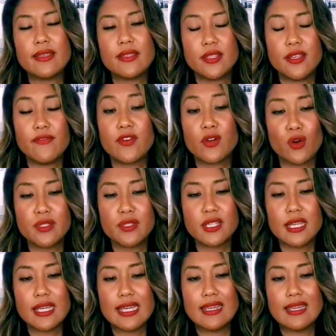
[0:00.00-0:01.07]
the
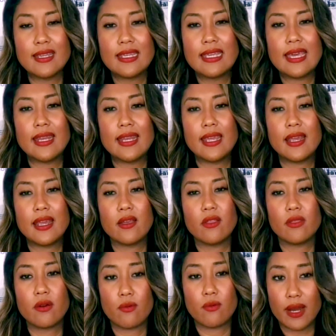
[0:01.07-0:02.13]
difficulty in getting
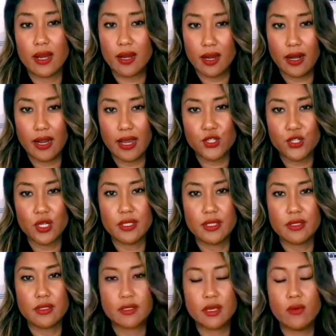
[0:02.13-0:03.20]
the right
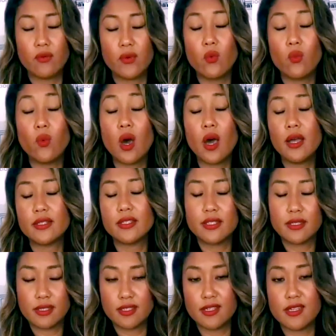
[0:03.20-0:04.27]
connections, and we want to
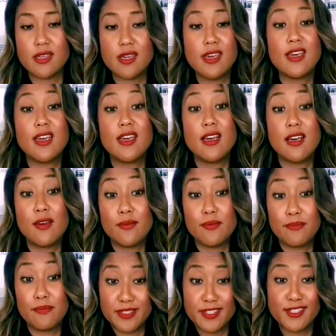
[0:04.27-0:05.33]
see
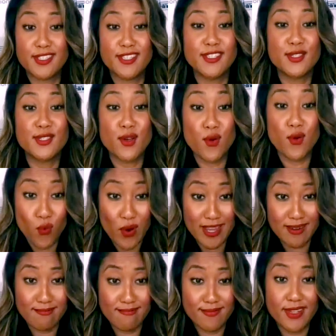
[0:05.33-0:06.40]
businesses
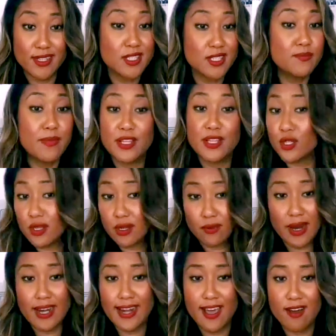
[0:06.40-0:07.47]
win, especially
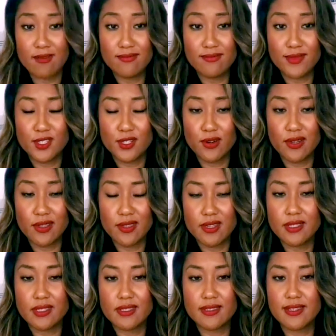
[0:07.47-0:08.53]
right now during
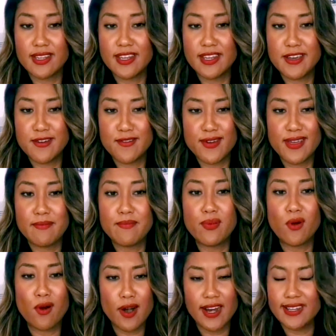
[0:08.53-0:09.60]
this,
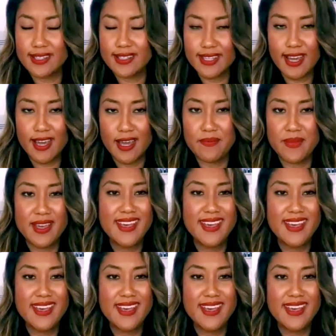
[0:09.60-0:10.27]
important time.